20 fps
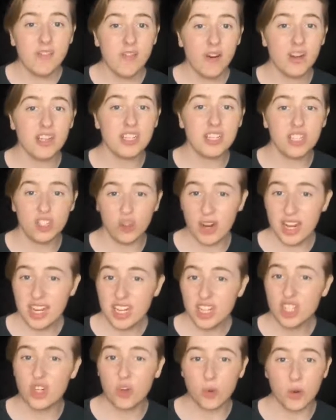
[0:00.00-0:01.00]
found a
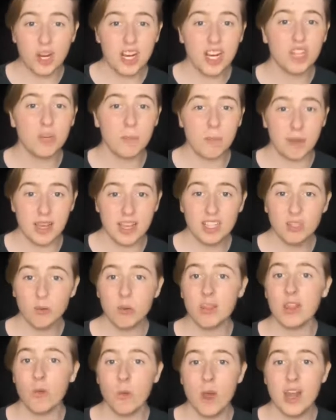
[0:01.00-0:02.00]
strange greenish piece
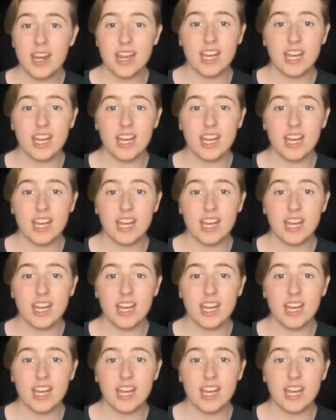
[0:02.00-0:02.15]
with a red